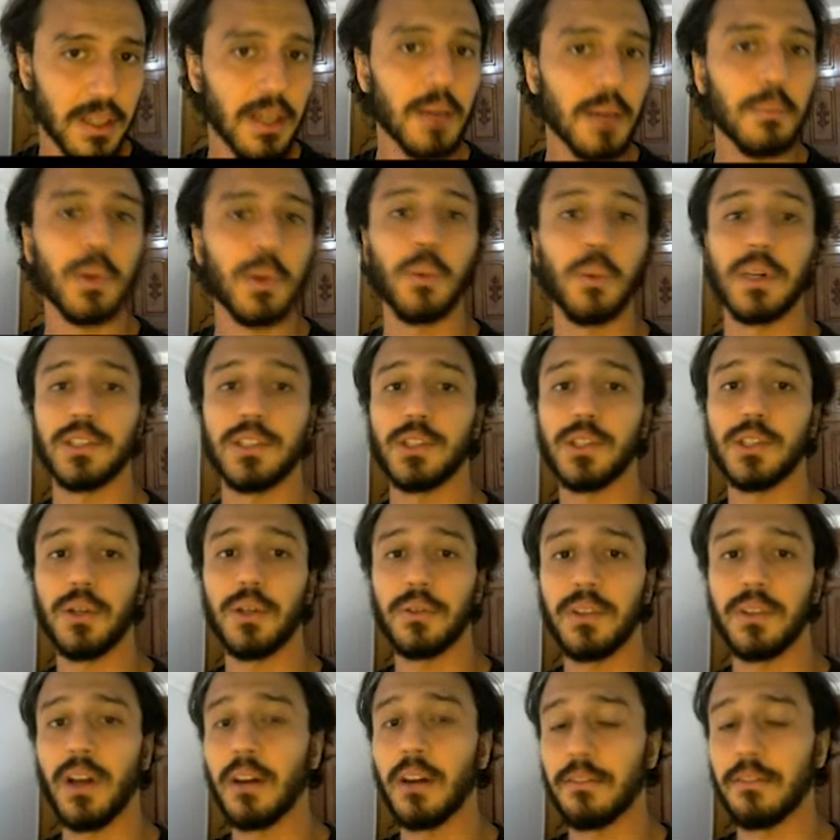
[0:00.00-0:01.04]
but when
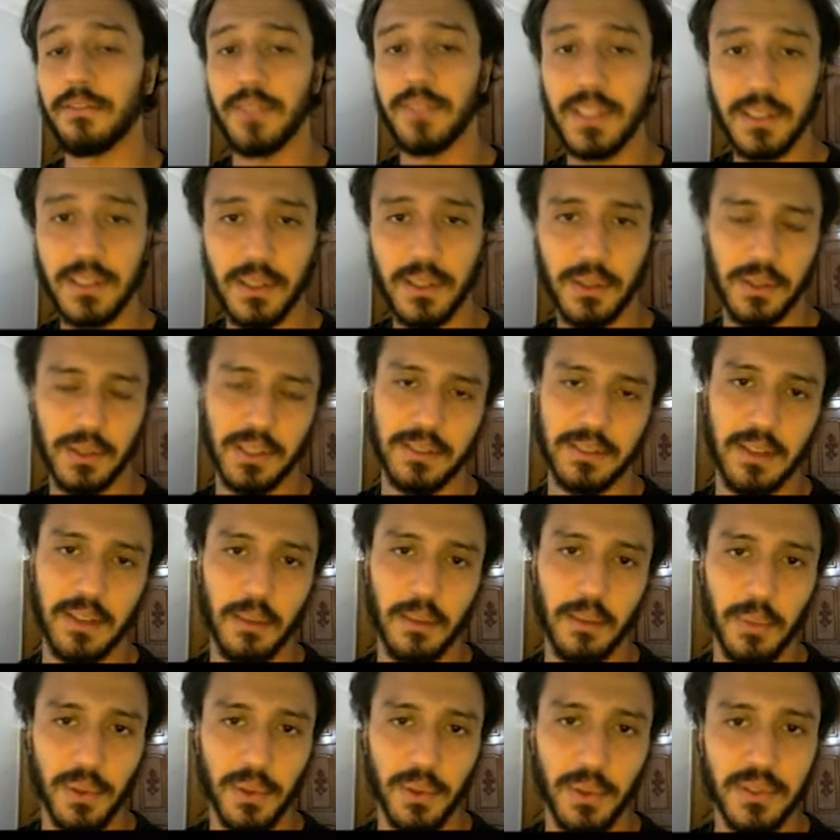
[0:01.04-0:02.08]
shown non-physical
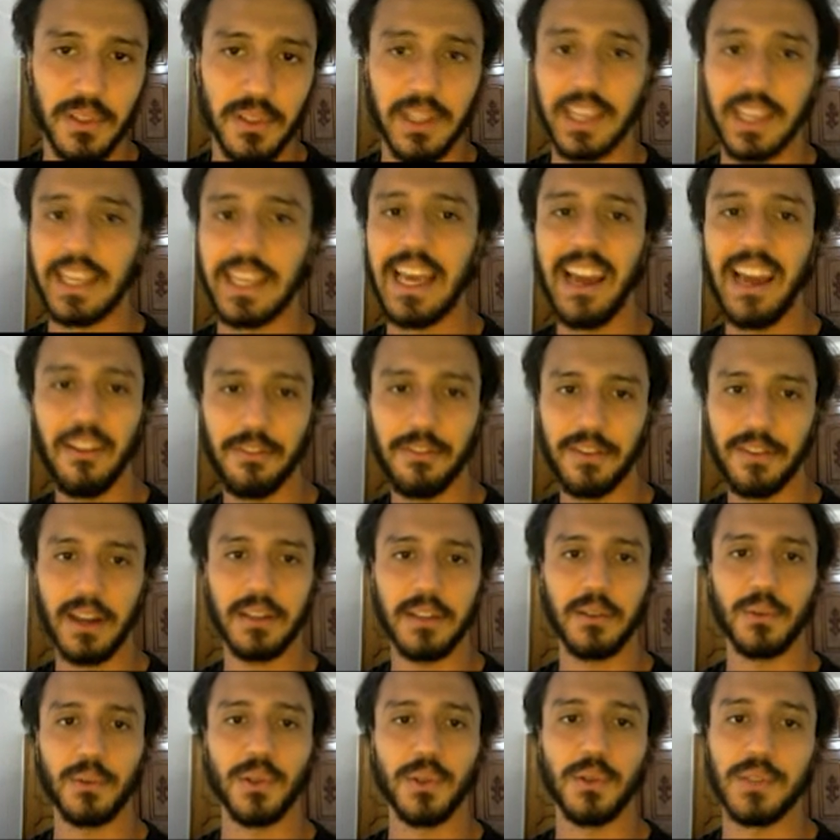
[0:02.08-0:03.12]
examples, they can find
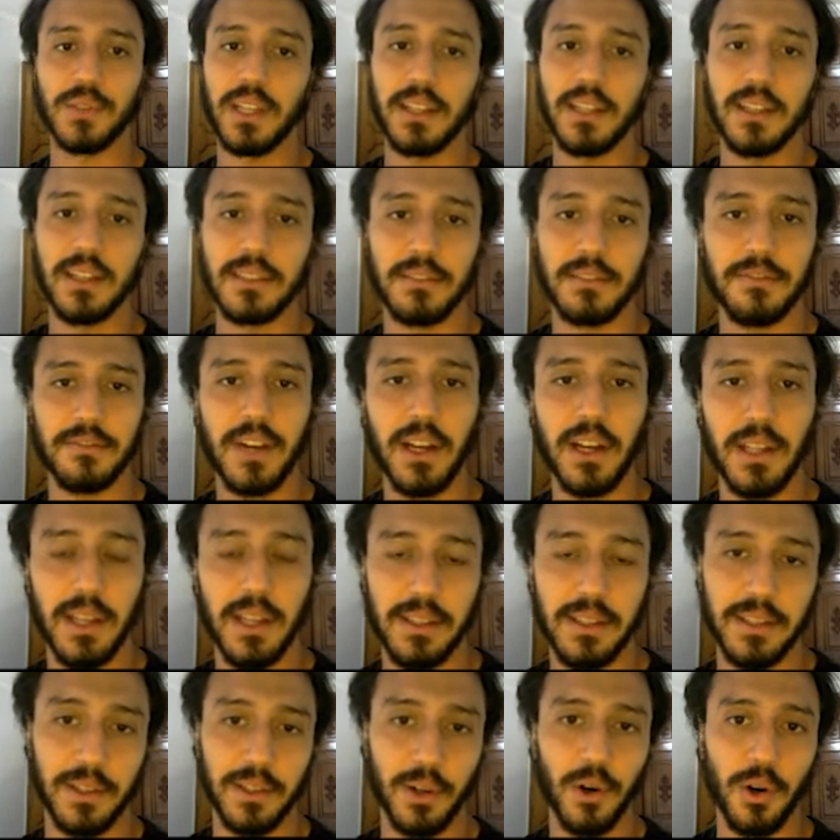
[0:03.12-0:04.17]
a rule that doesn't violate
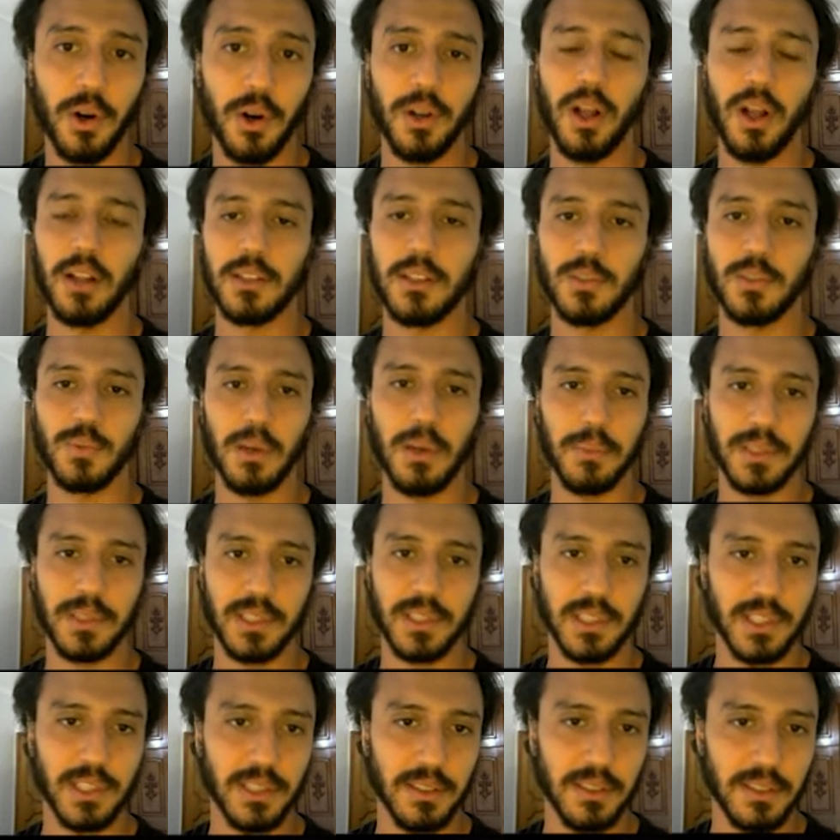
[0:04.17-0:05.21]
their core knowledge
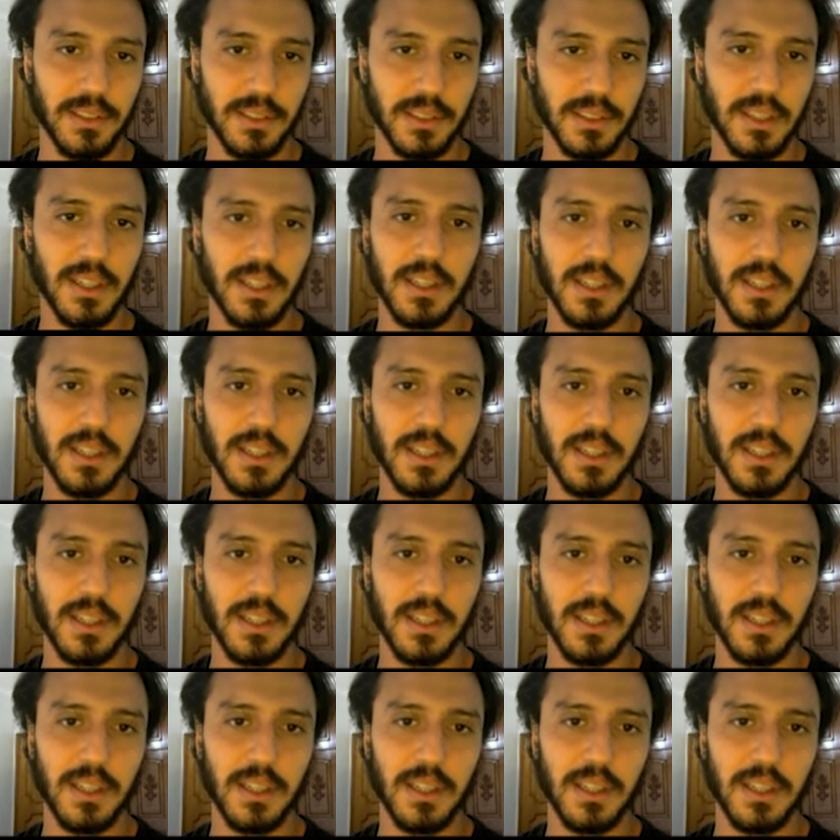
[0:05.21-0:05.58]
propositions,